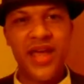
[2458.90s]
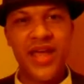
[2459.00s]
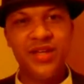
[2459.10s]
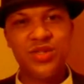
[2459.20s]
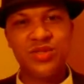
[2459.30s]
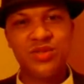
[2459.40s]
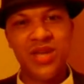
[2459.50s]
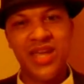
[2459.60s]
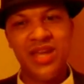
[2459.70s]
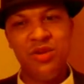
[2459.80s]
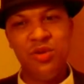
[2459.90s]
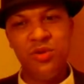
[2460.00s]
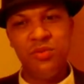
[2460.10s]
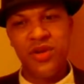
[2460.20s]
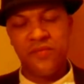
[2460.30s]
a
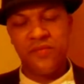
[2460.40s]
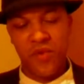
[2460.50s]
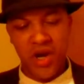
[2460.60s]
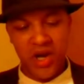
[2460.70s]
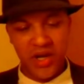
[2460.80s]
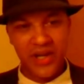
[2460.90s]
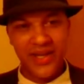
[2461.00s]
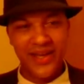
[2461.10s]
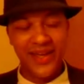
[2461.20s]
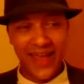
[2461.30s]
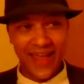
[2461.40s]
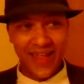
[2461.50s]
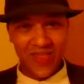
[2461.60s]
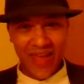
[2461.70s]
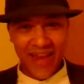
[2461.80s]
new breed of frog
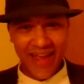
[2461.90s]
that